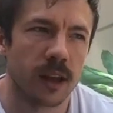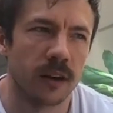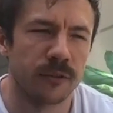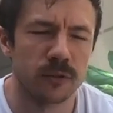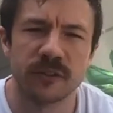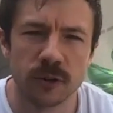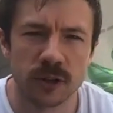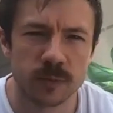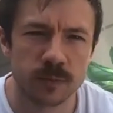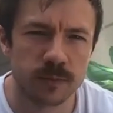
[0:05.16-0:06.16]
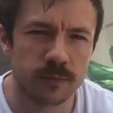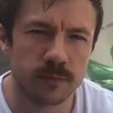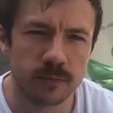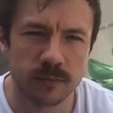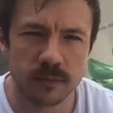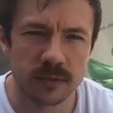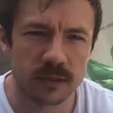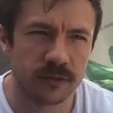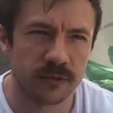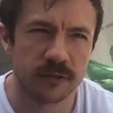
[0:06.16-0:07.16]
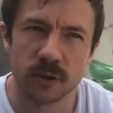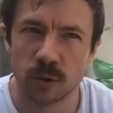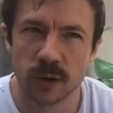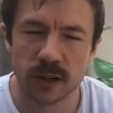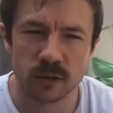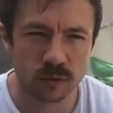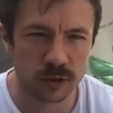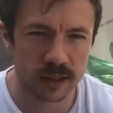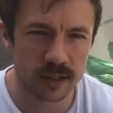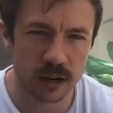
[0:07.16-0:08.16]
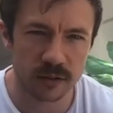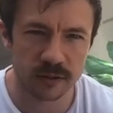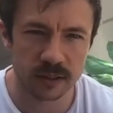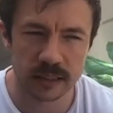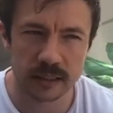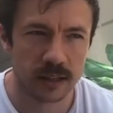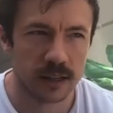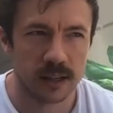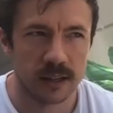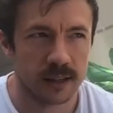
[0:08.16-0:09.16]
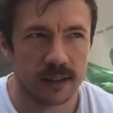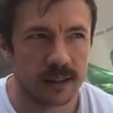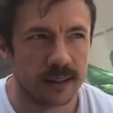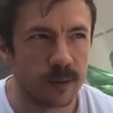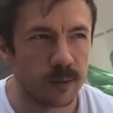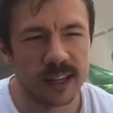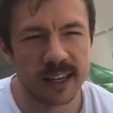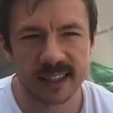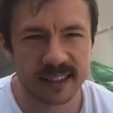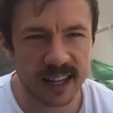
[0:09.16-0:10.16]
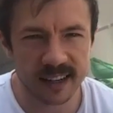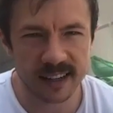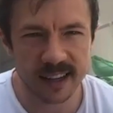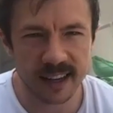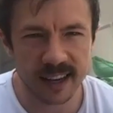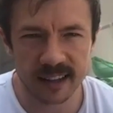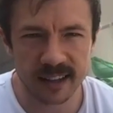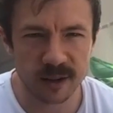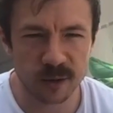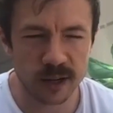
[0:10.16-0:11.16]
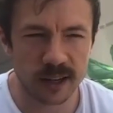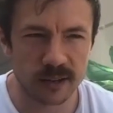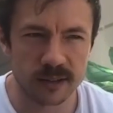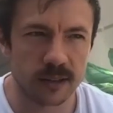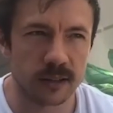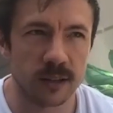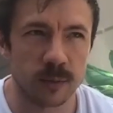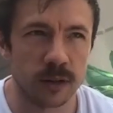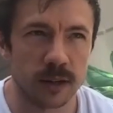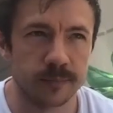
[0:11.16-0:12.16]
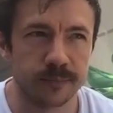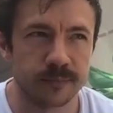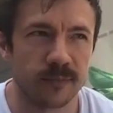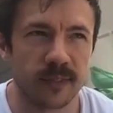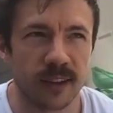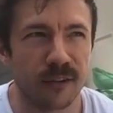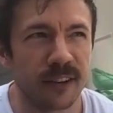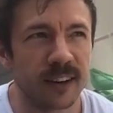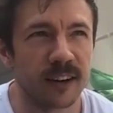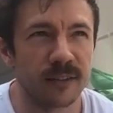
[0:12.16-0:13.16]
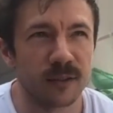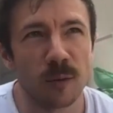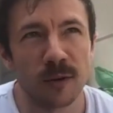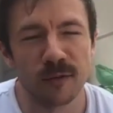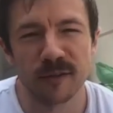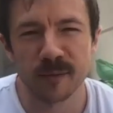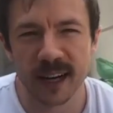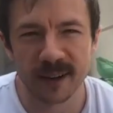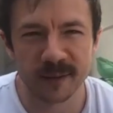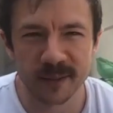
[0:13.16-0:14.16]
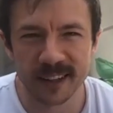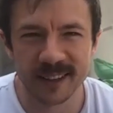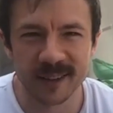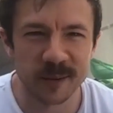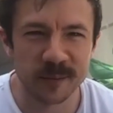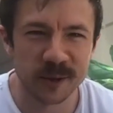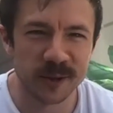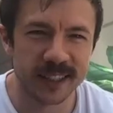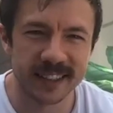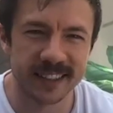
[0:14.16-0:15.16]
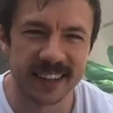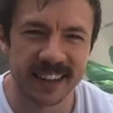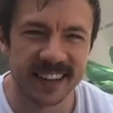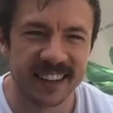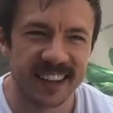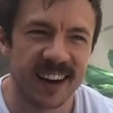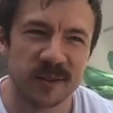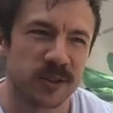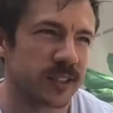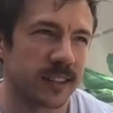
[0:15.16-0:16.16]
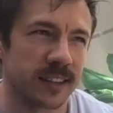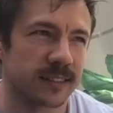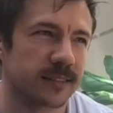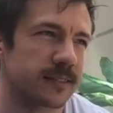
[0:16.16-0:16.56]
thought the first few weeks were really tough. And then when they extended it again the other week, I was like, oh, but I think I've got my rhythm now. I know what I'm doing. And I'm just like,